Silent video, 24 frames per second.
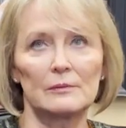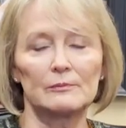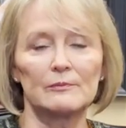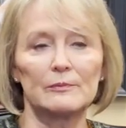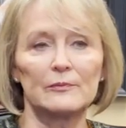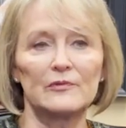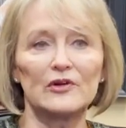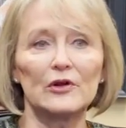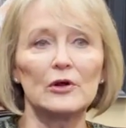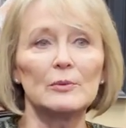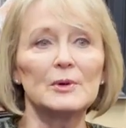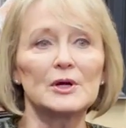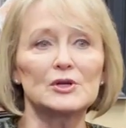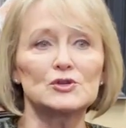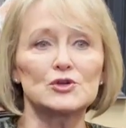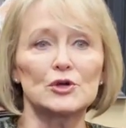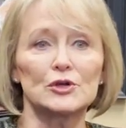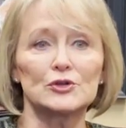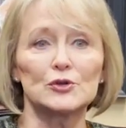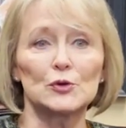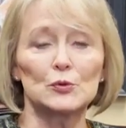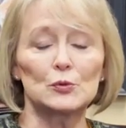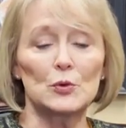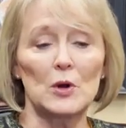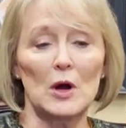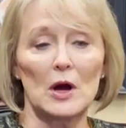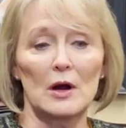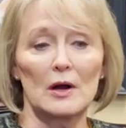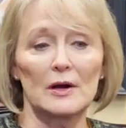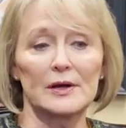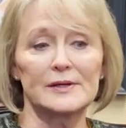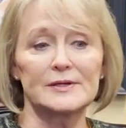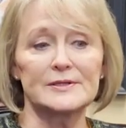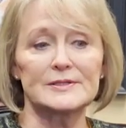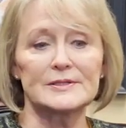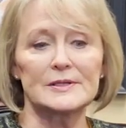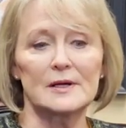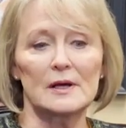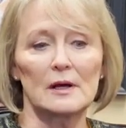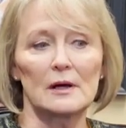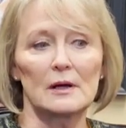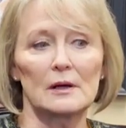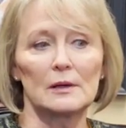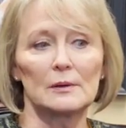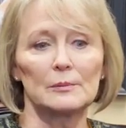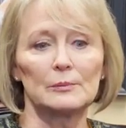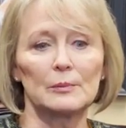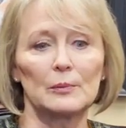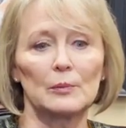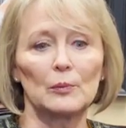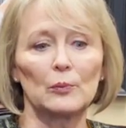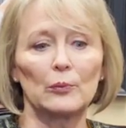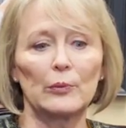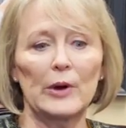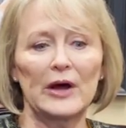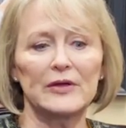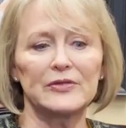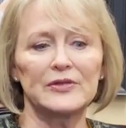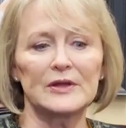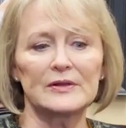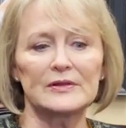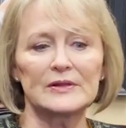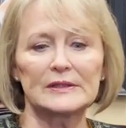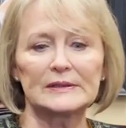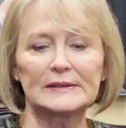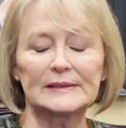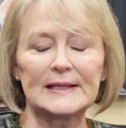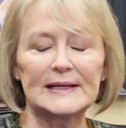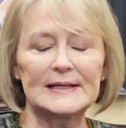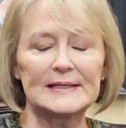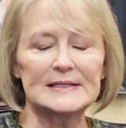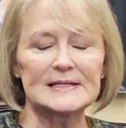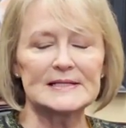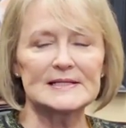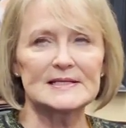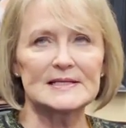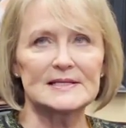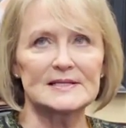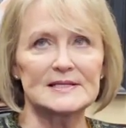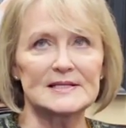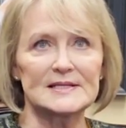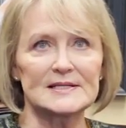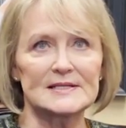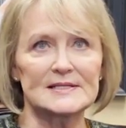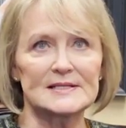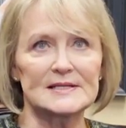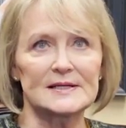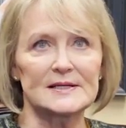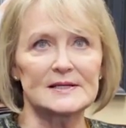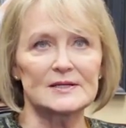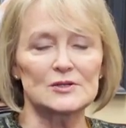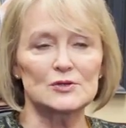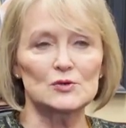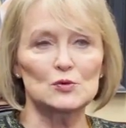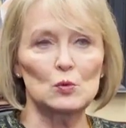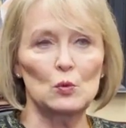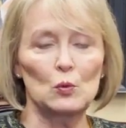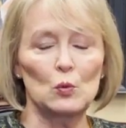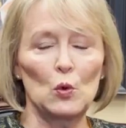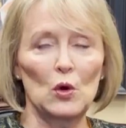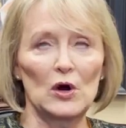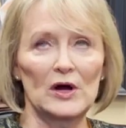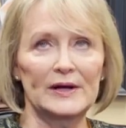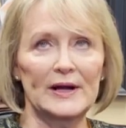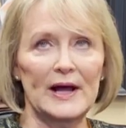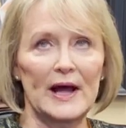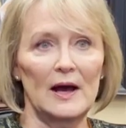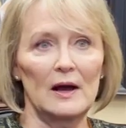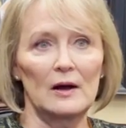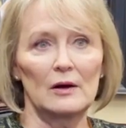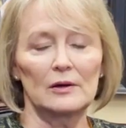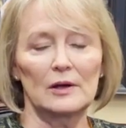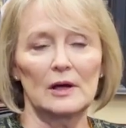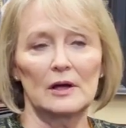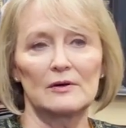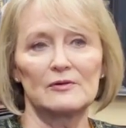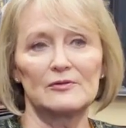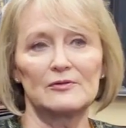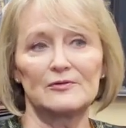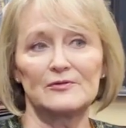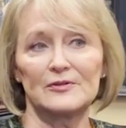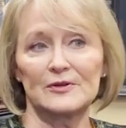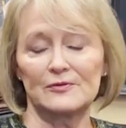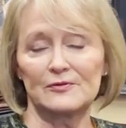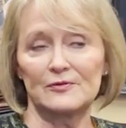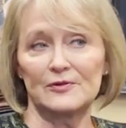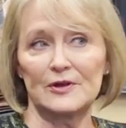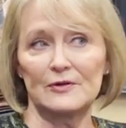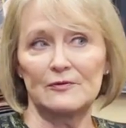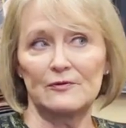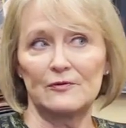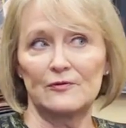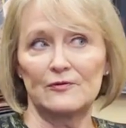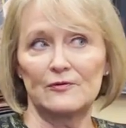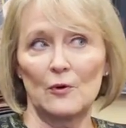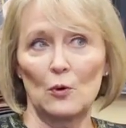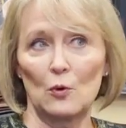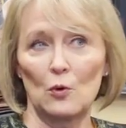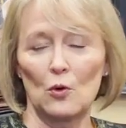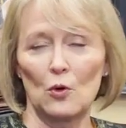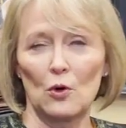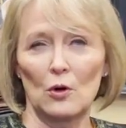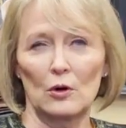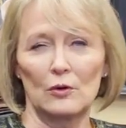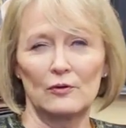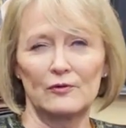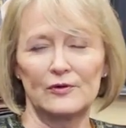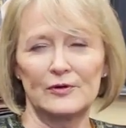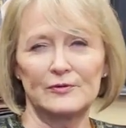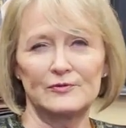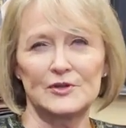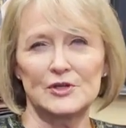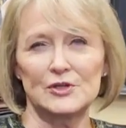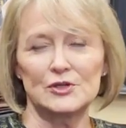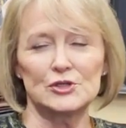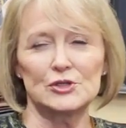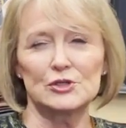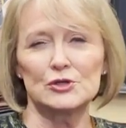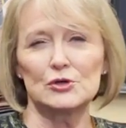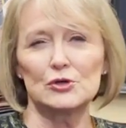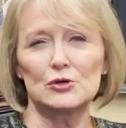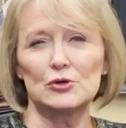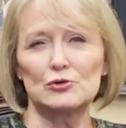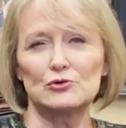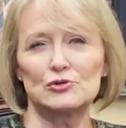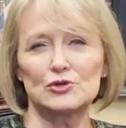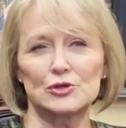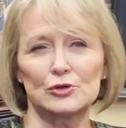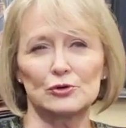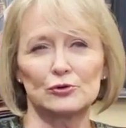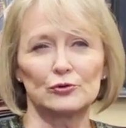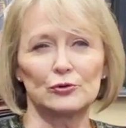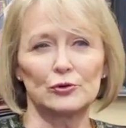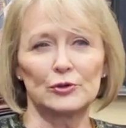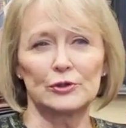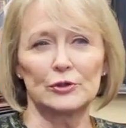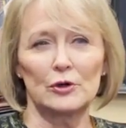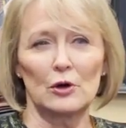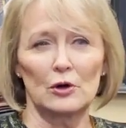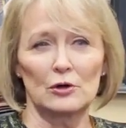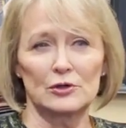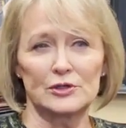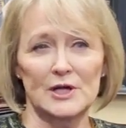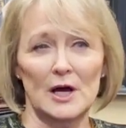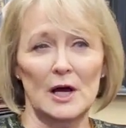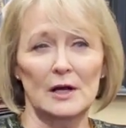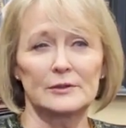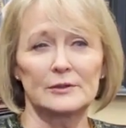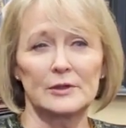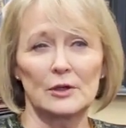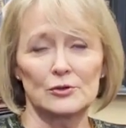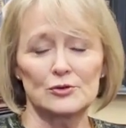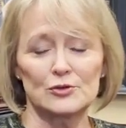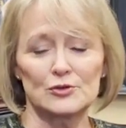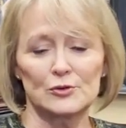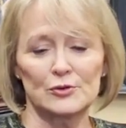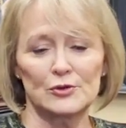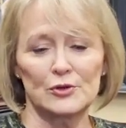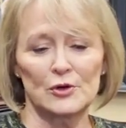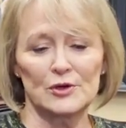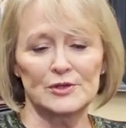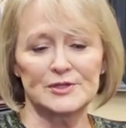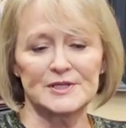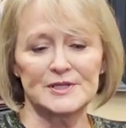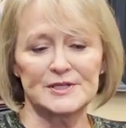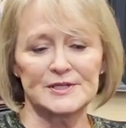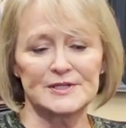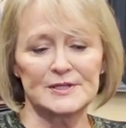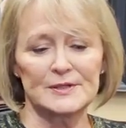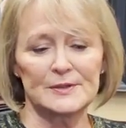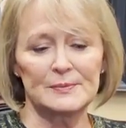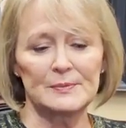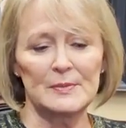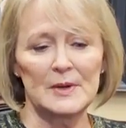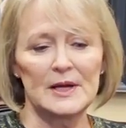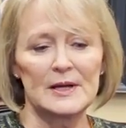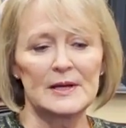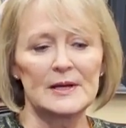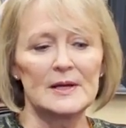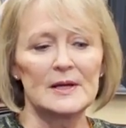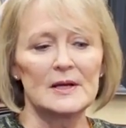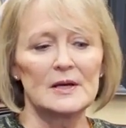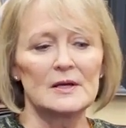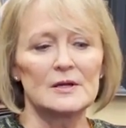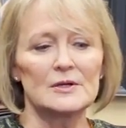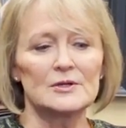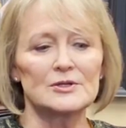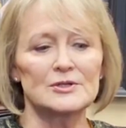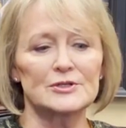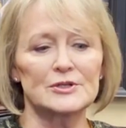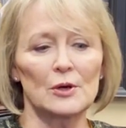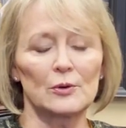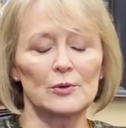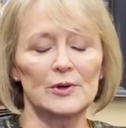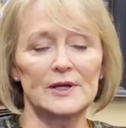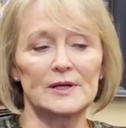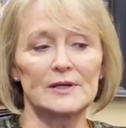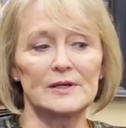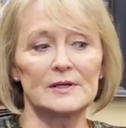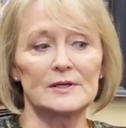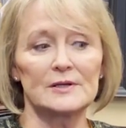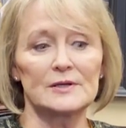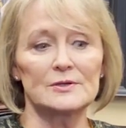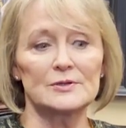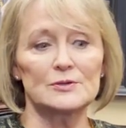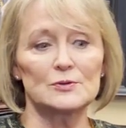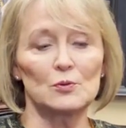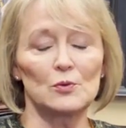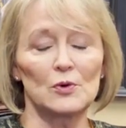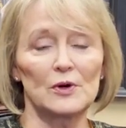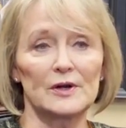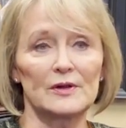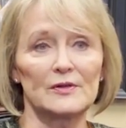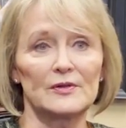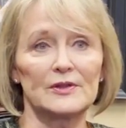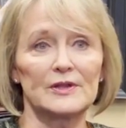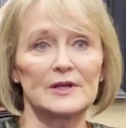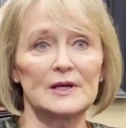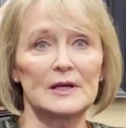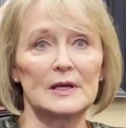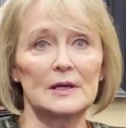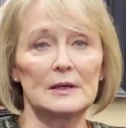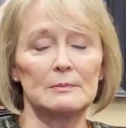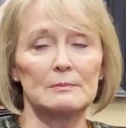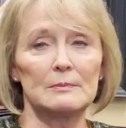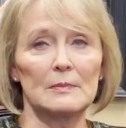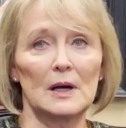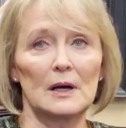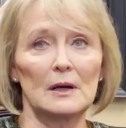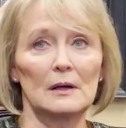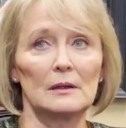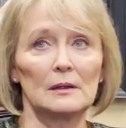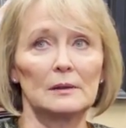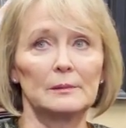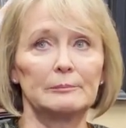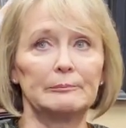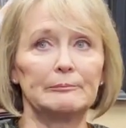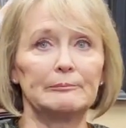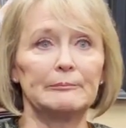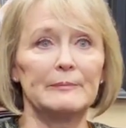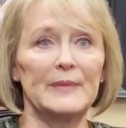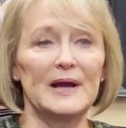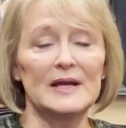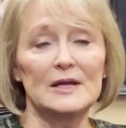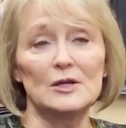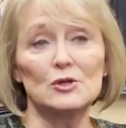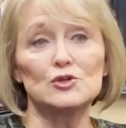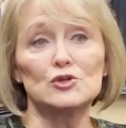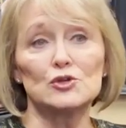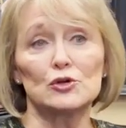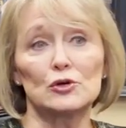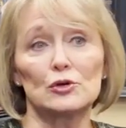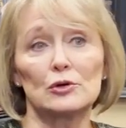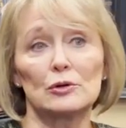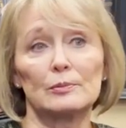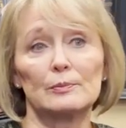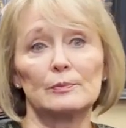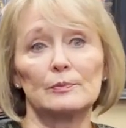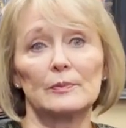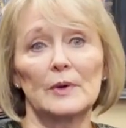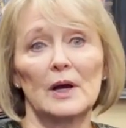very much on the rise. I think the latest statistic is 1 out of 54 or 52 children are diagnosed with autism. So it is one of the major